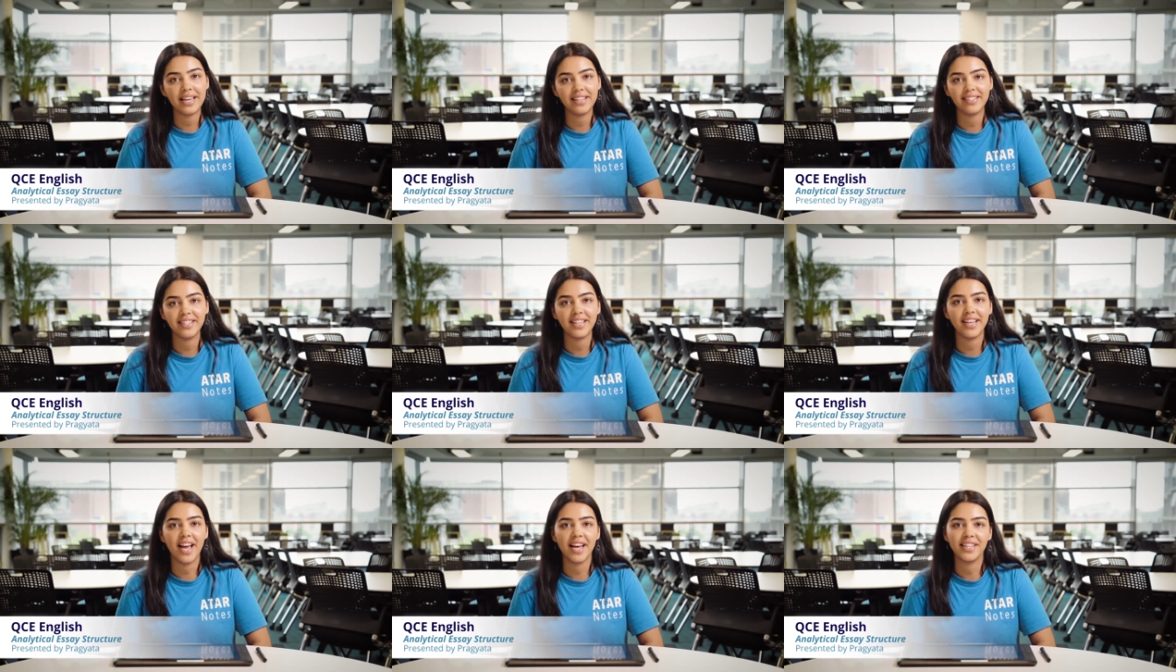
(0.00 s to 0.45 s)

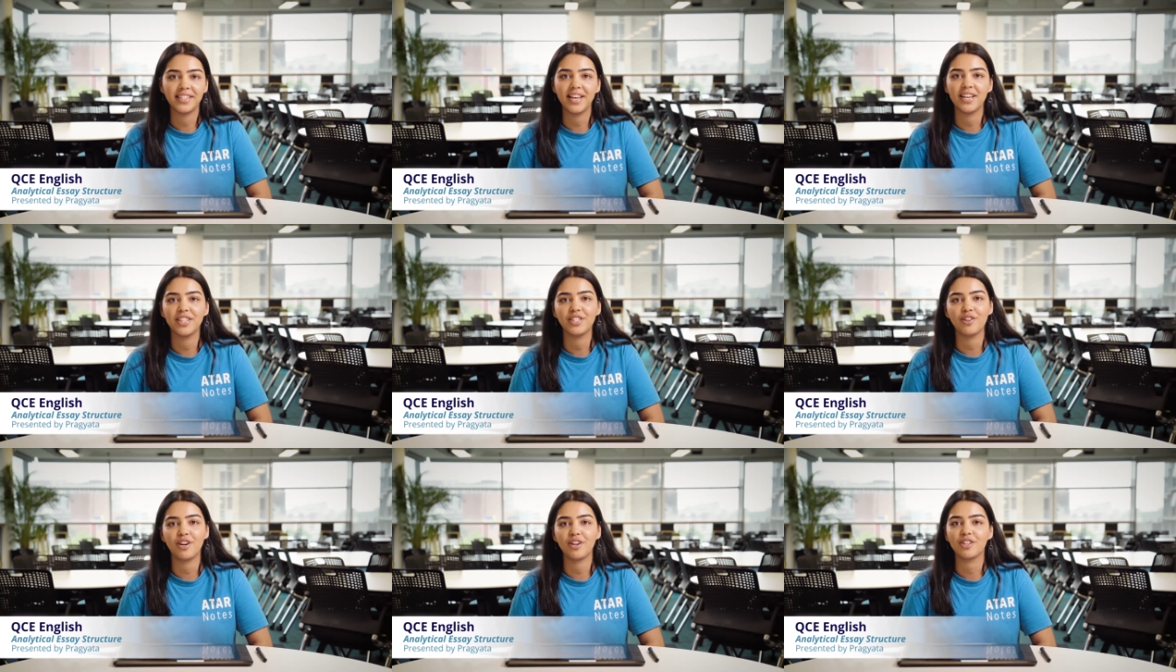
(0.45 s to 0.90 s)
easy
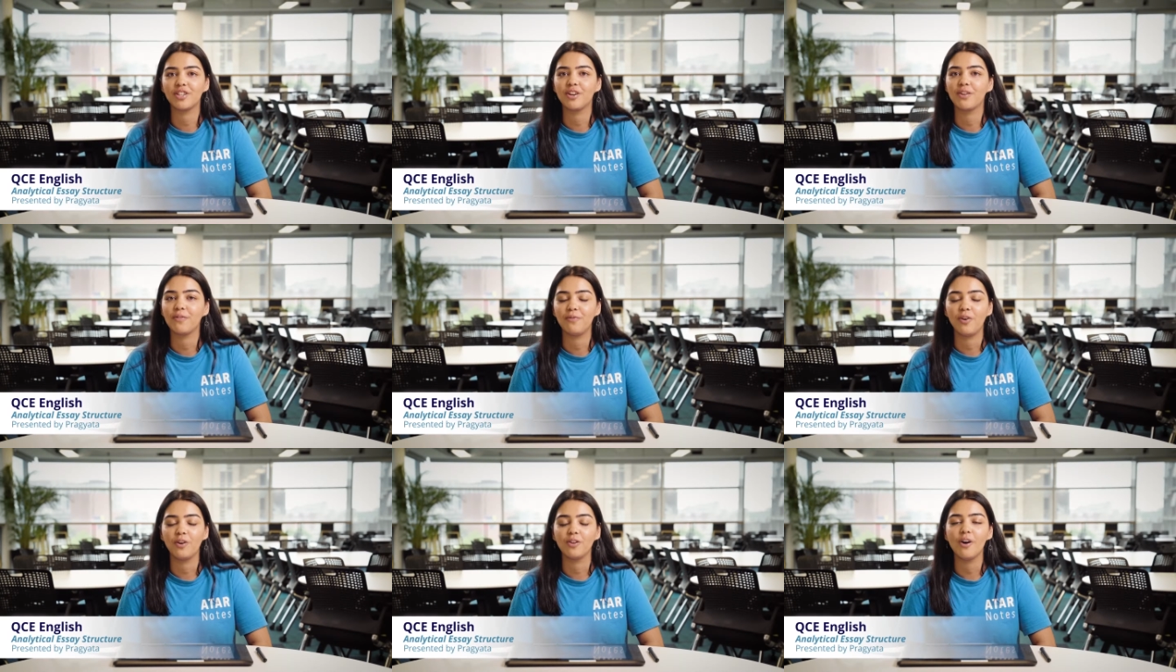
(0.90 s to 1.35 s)
essay structure
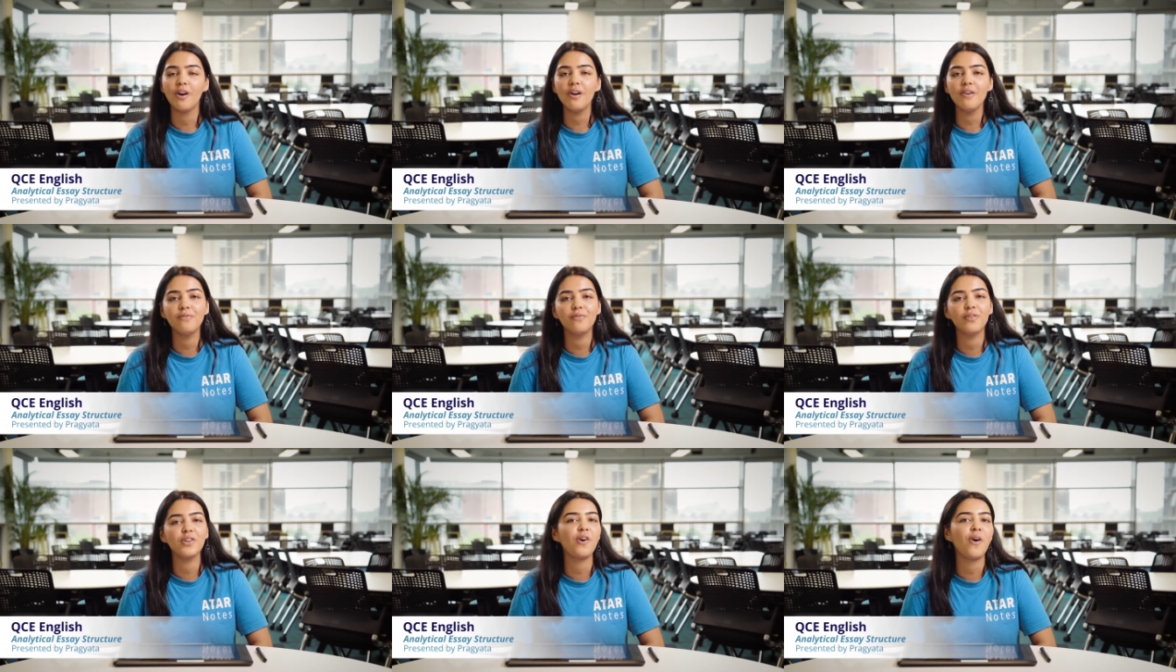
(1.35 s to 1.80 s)
to
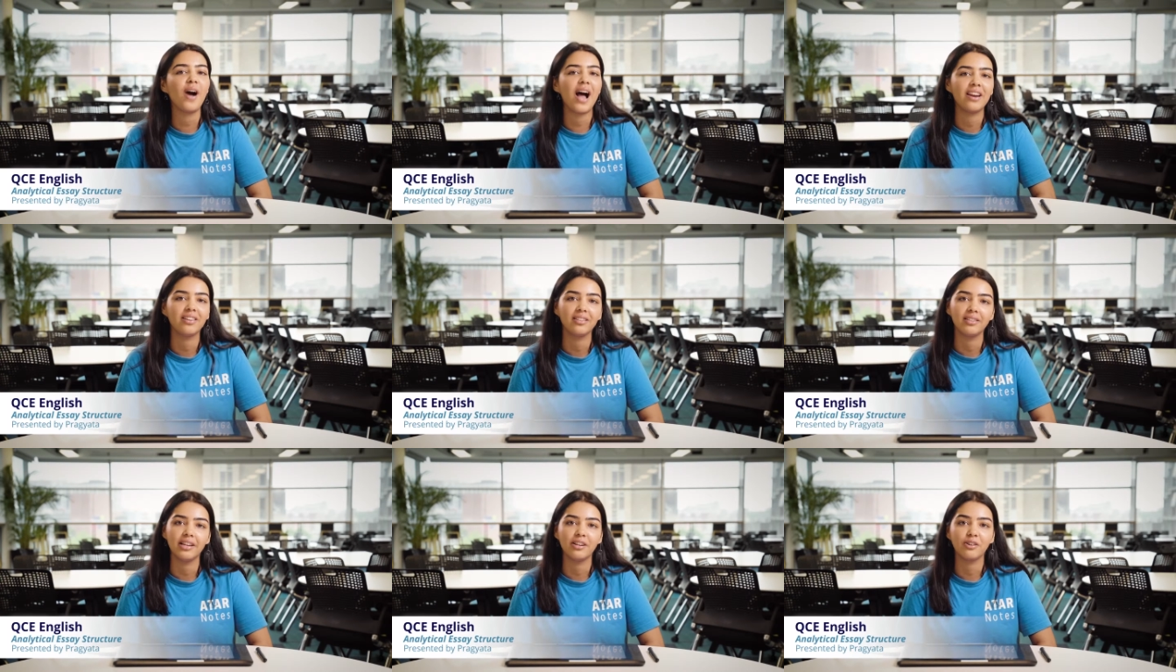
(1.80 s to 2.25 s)
follow for your
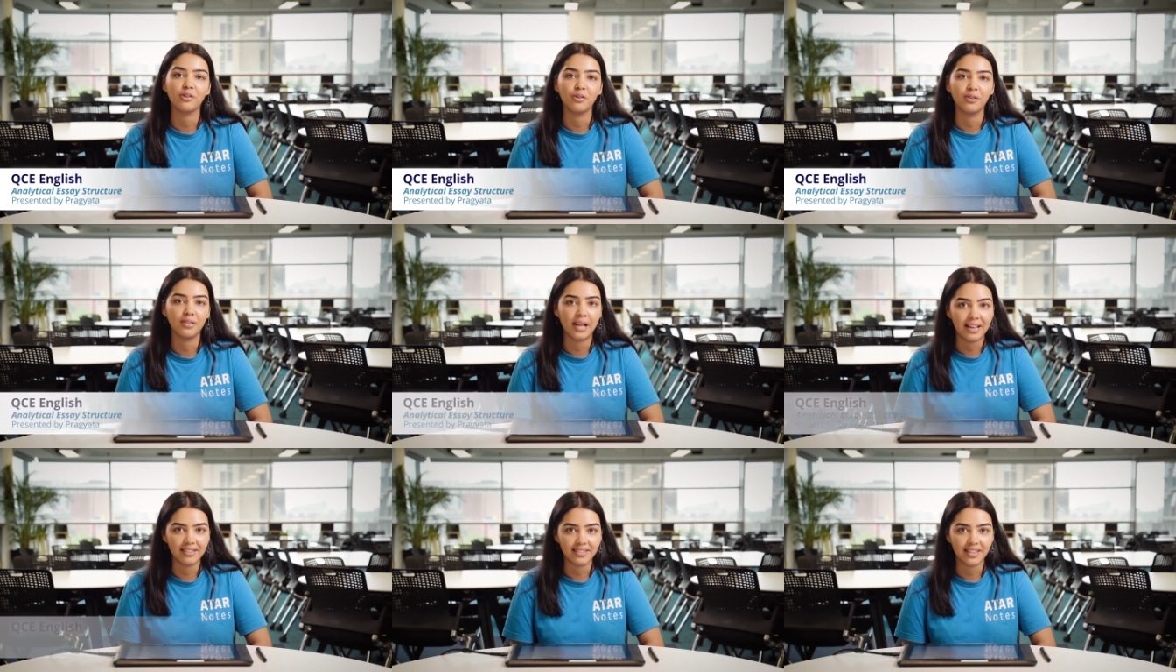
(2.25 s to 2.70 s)

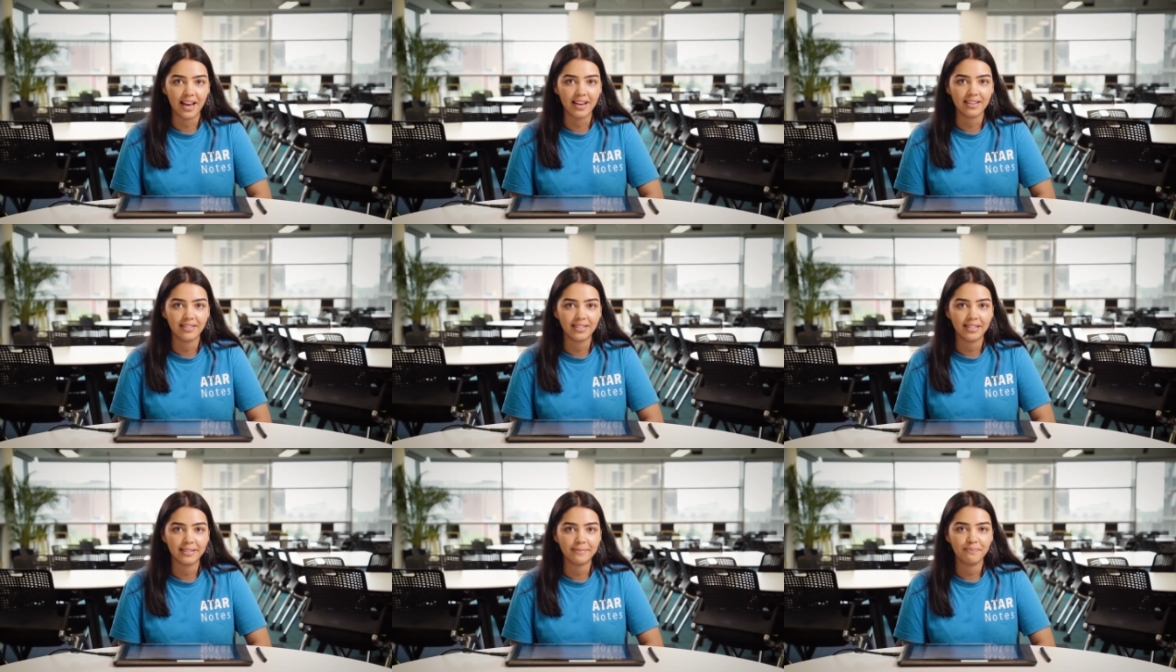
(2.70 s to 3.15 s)
analytical
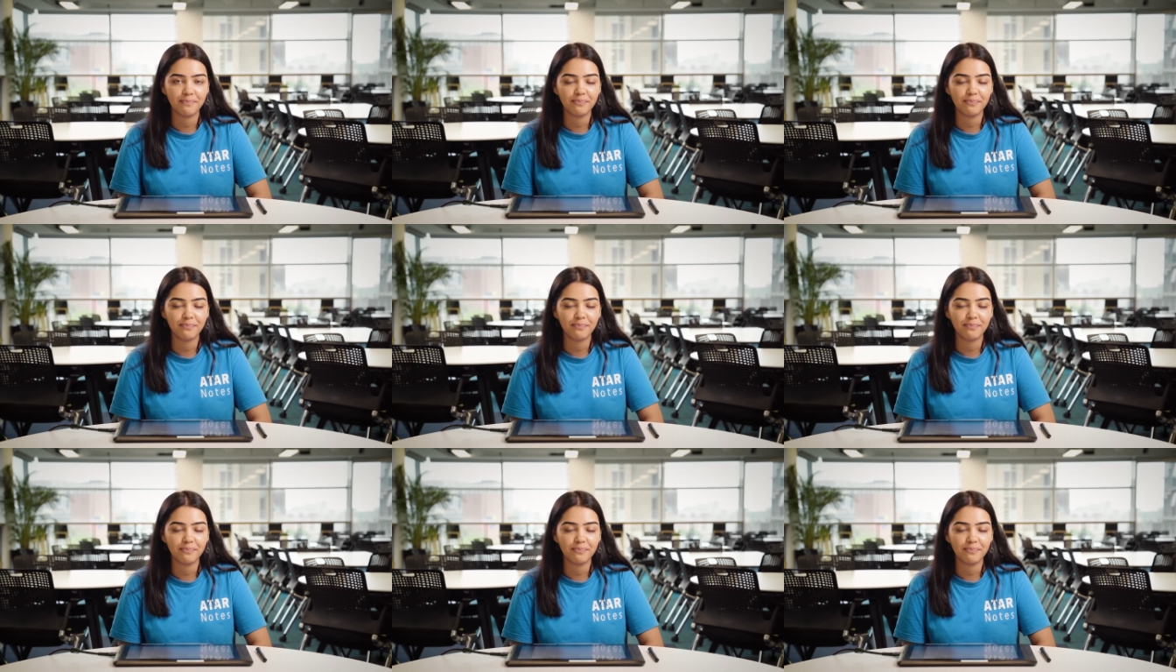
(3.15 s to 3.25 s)
essays.